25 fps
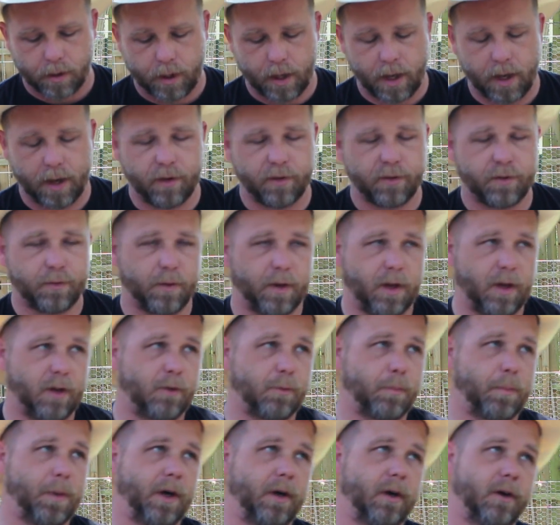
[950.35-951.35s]

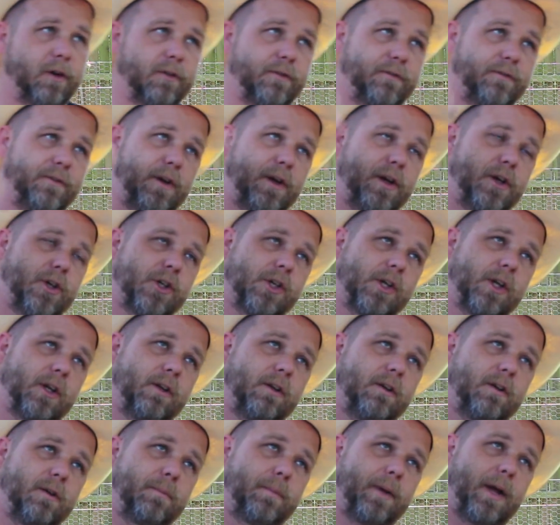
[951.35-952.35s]
his beers finished a
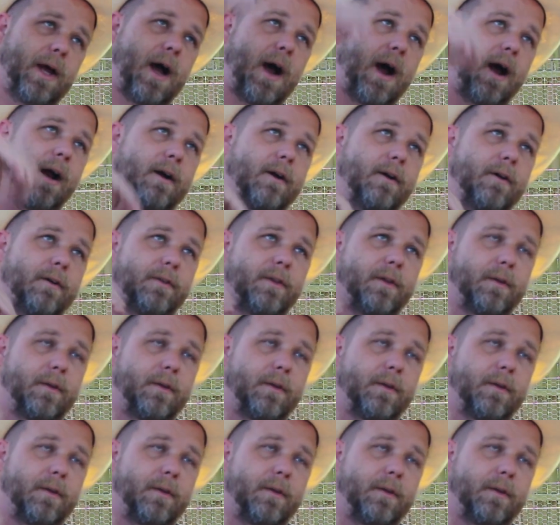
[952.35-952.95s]
little bit higher